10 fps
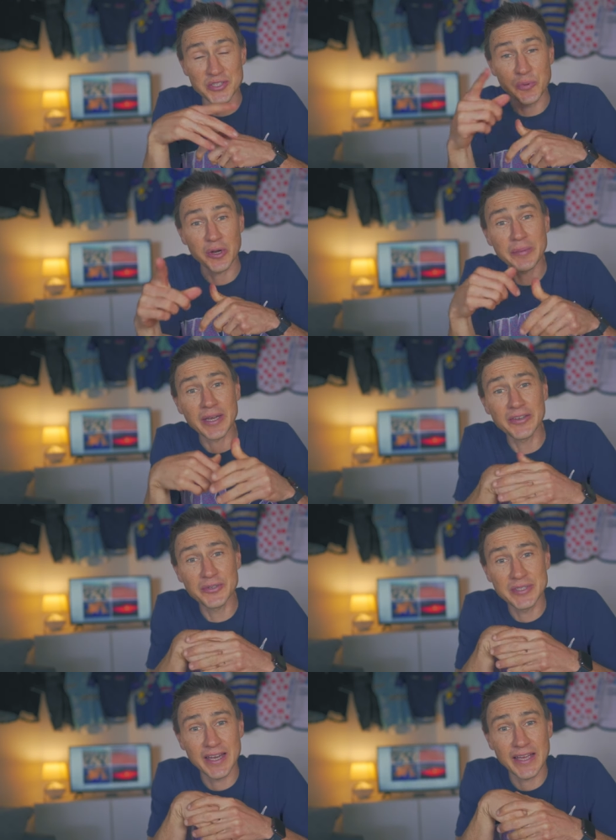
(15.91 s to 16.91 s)
So what I'm gonna
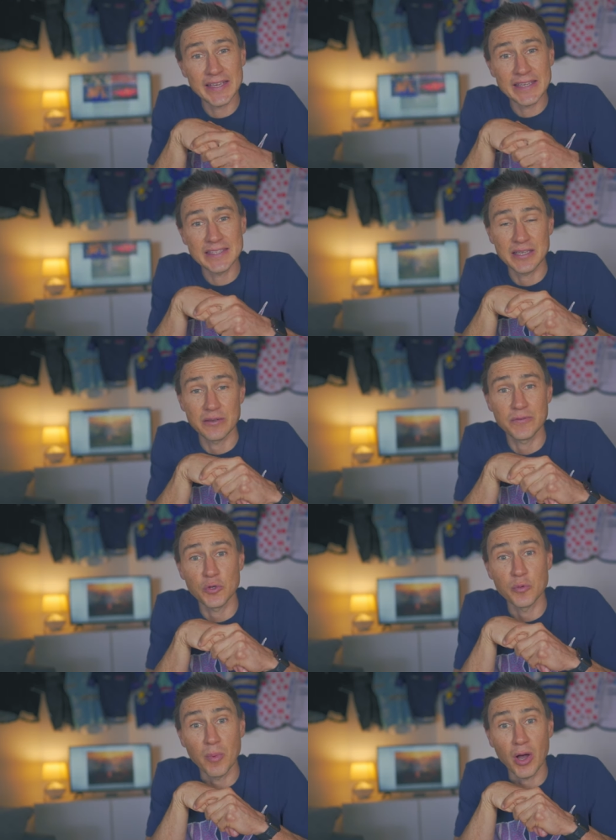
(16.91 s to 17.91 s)
do today is give
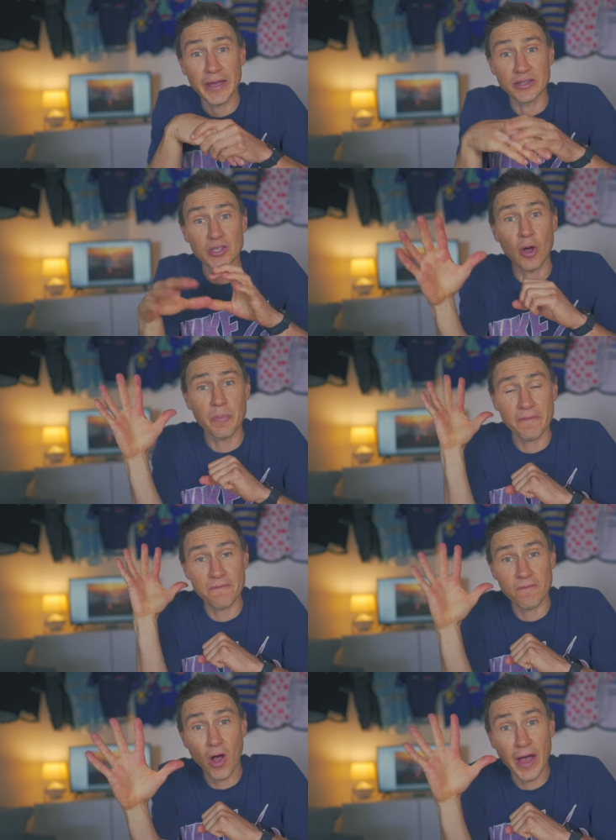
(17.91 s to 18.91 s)
you my top
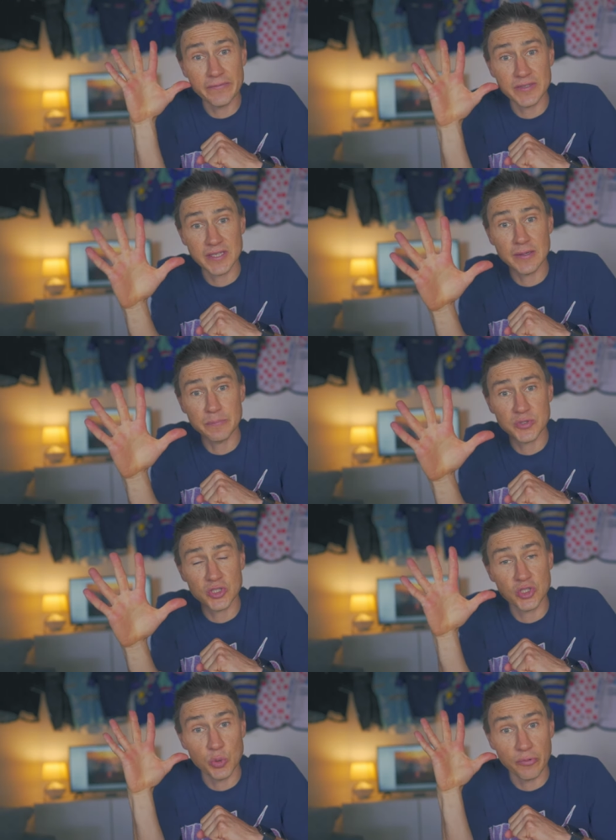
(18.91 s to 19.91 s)
five
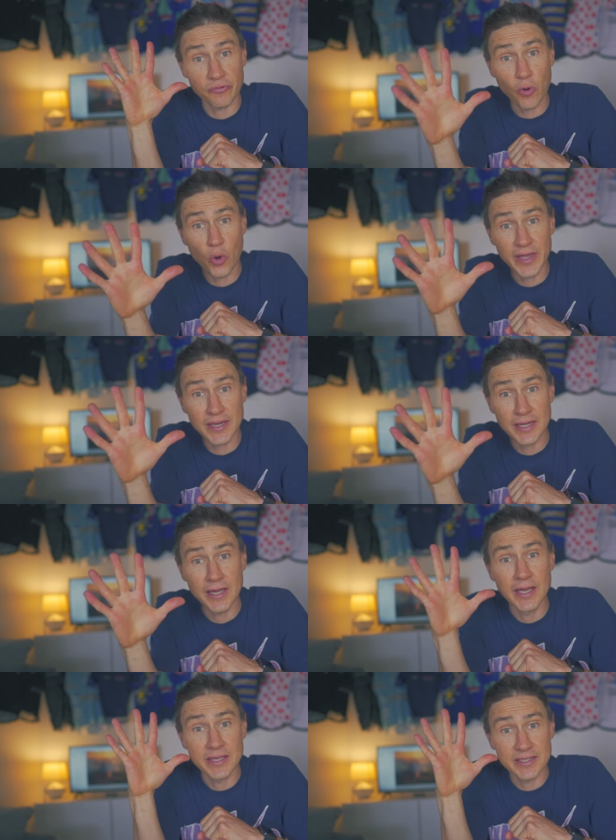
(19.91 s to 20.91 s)
tips to
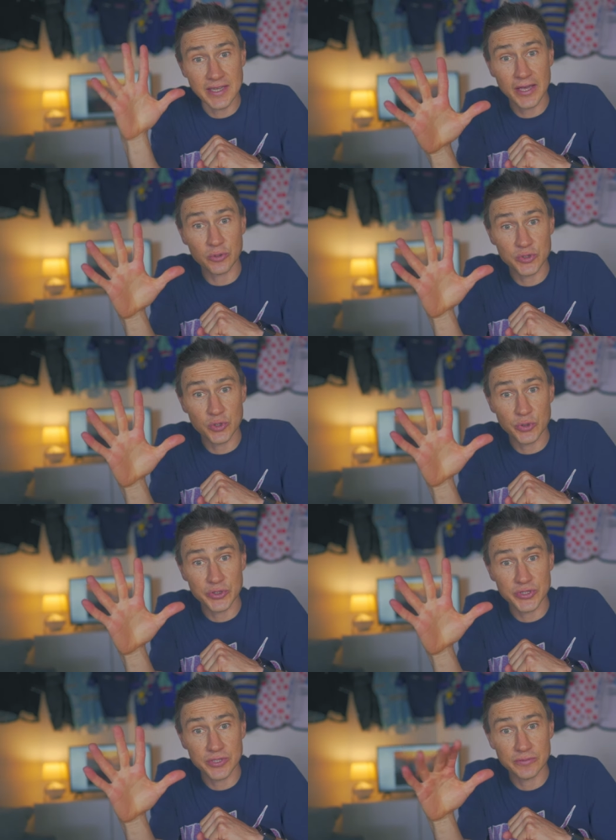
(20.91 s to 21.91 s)
avoid saddle
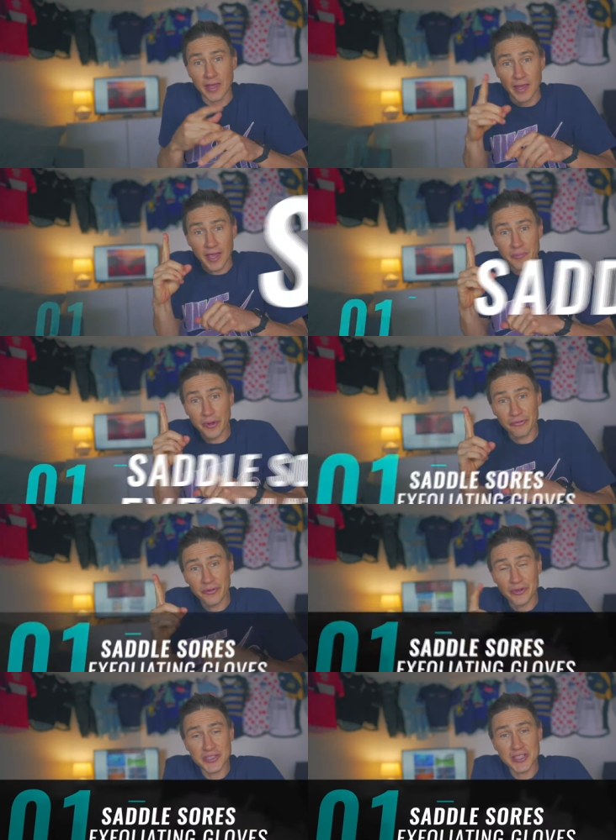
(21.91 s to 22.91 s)
sores. And my
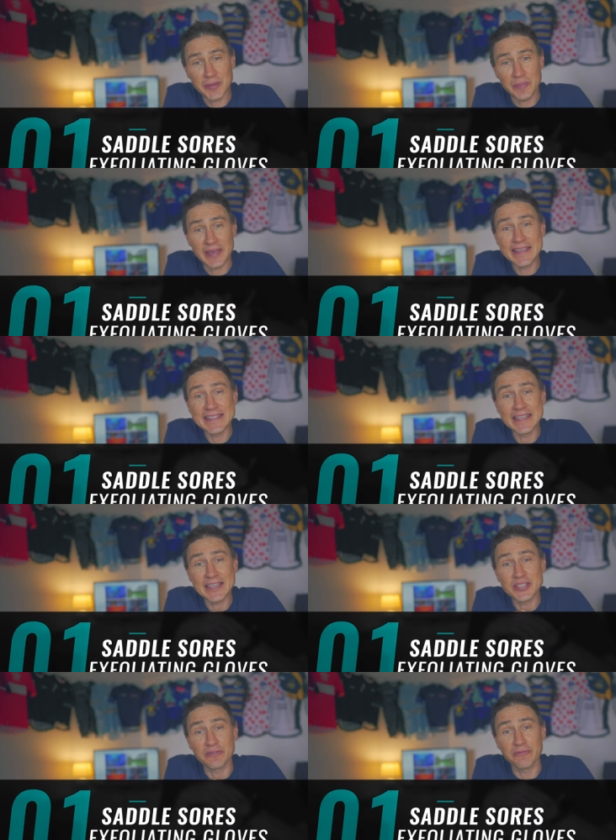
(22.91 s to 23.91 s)
first tip is an
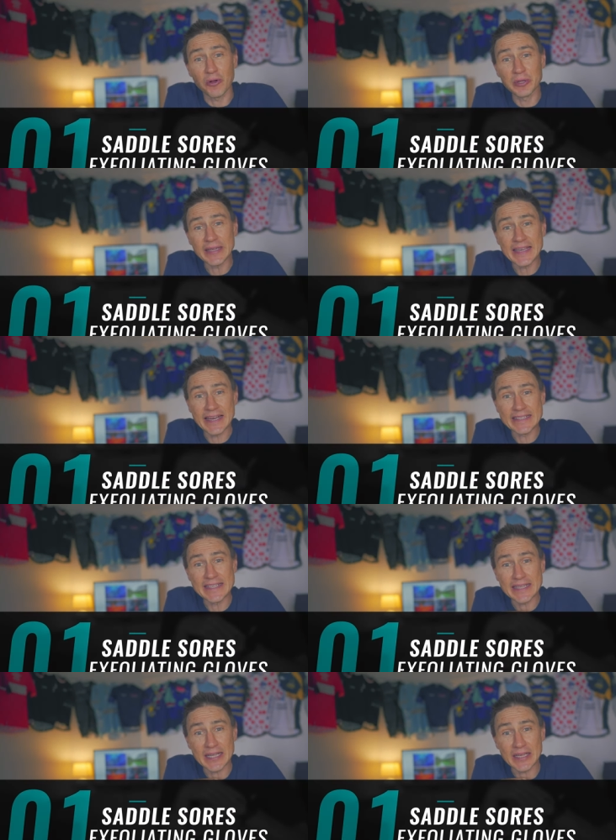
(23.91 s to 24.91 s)

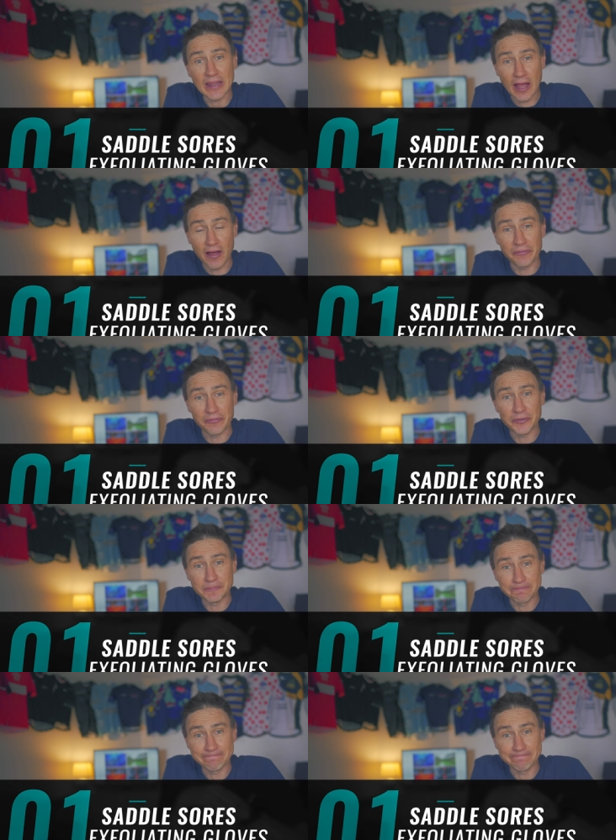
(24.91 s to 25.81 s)
exfoliating glove.